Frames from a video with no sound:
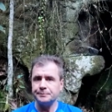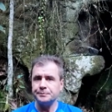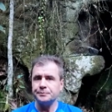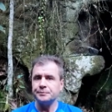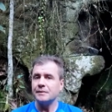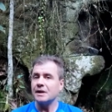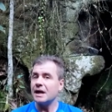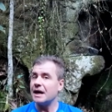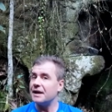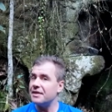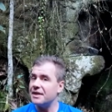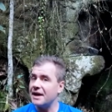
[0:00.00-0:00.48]

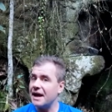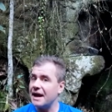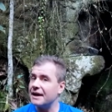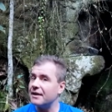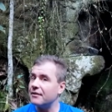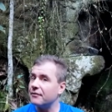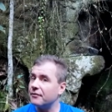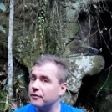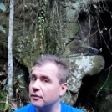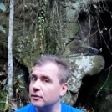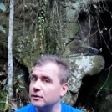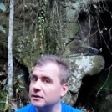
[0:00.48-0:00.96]
And then at
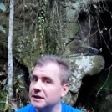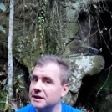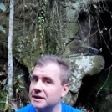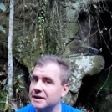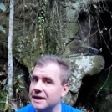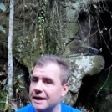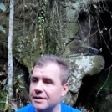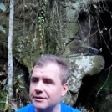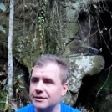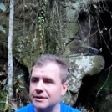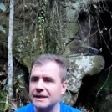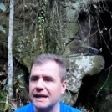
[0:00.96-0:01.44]

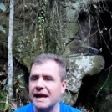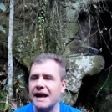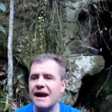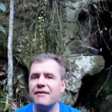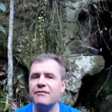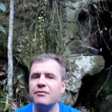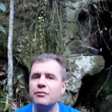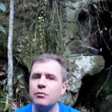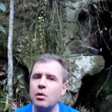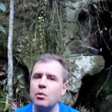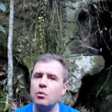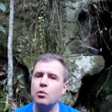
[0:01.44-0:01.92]
40,000,
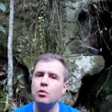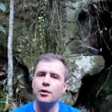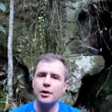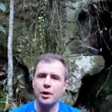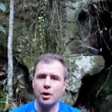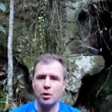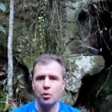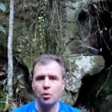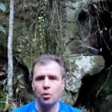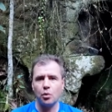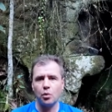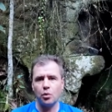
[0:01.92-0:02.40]
everyone will
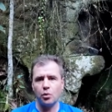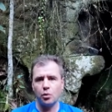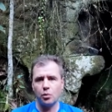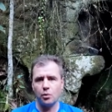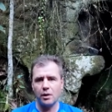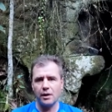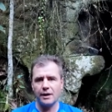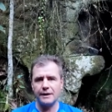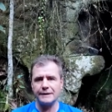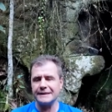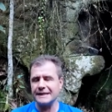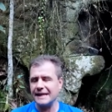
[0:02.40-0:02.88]
know all the
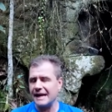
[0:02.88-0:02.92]
words,